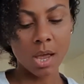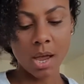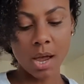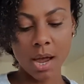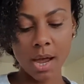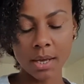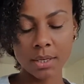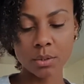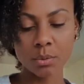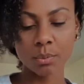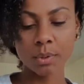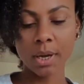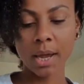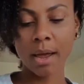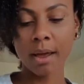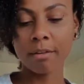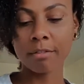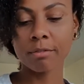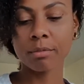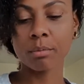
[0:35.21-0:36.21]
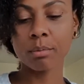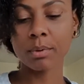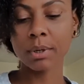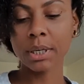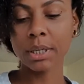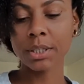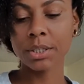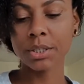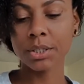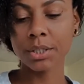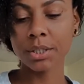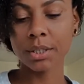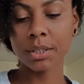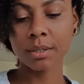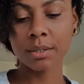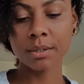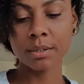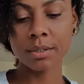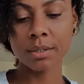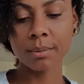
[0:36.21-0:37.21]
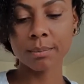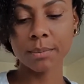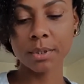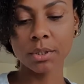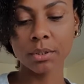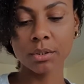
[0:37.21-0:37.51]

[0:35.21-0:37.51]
as we have wished. Something